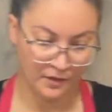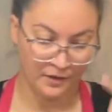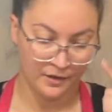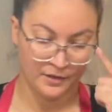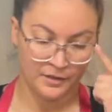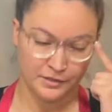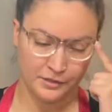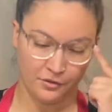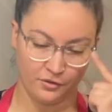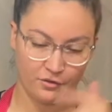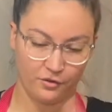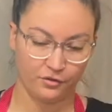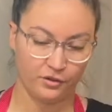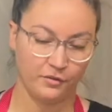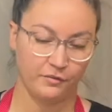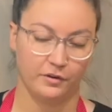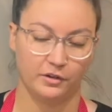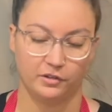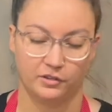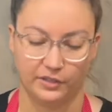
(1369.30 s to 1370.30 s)
So the only
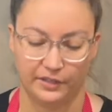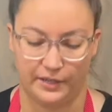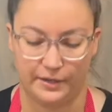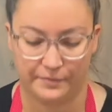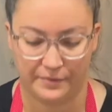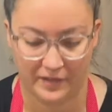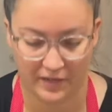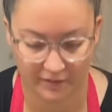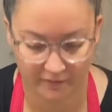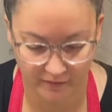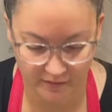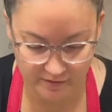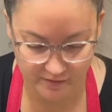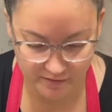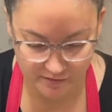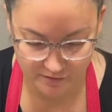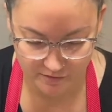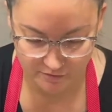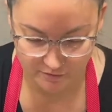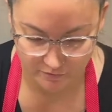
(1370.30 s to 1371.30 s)
real cleanup that I like
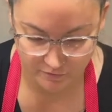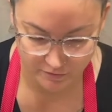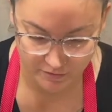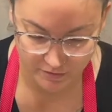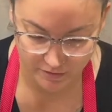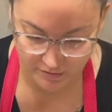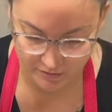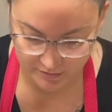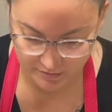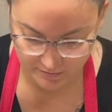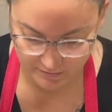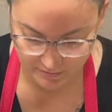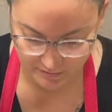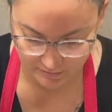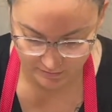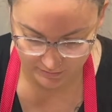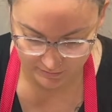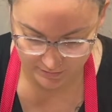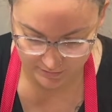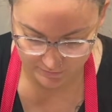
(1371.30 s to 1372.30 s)
to do is I
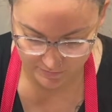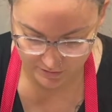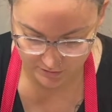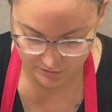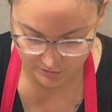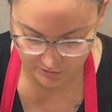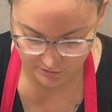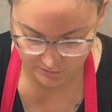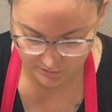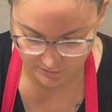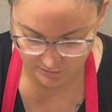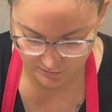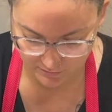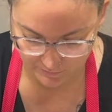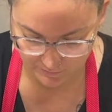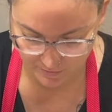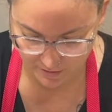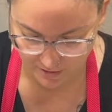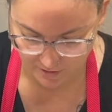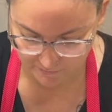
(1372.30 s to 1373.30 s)
like to make sure that the
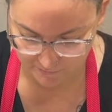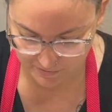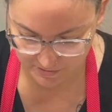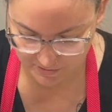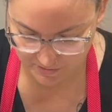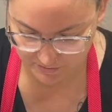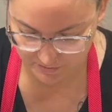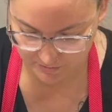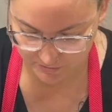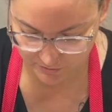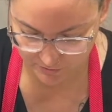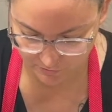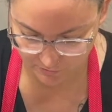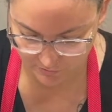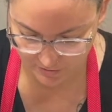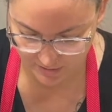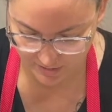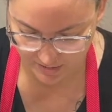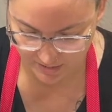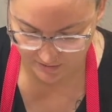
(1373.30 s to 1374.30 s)
poppies don't
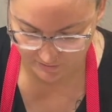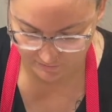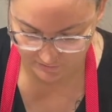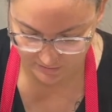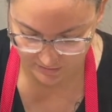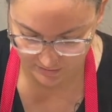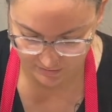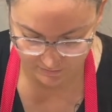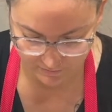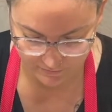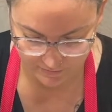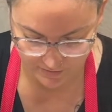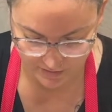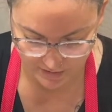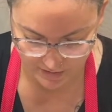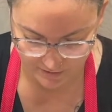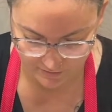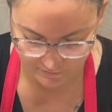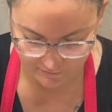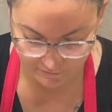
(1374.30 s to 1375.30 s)
have any of
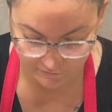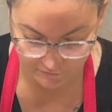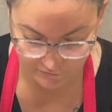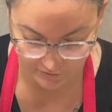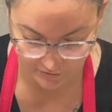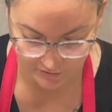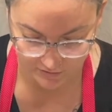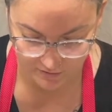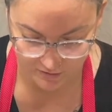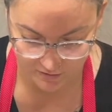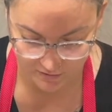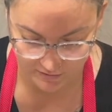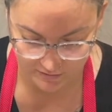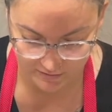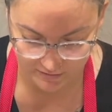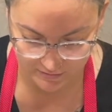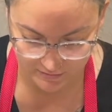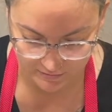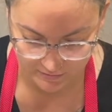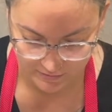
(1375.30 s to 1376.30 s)
that Frit on
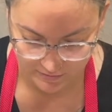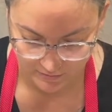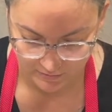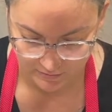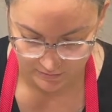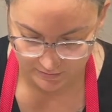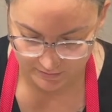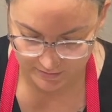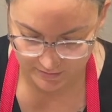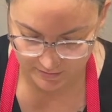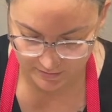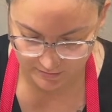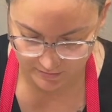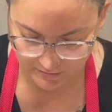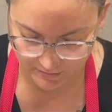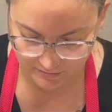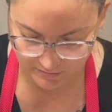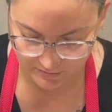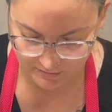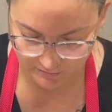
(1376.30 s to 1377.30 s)
it, because I think
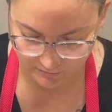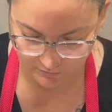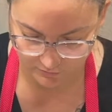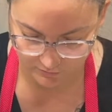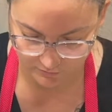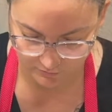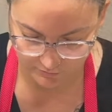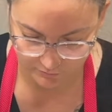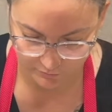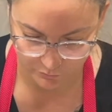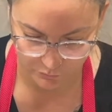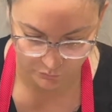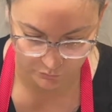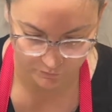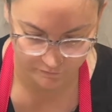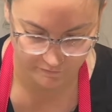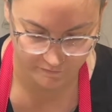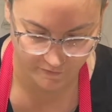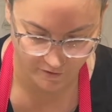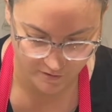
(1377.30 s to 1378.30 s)
it can look a little
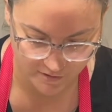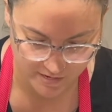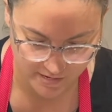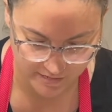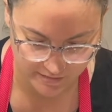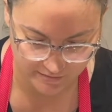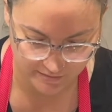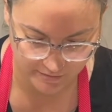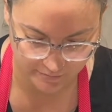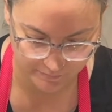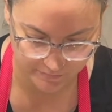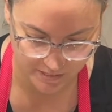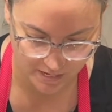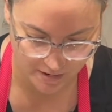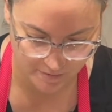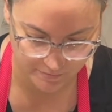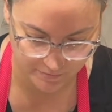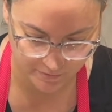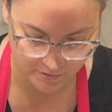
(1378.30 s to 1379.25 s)
funky sometimes.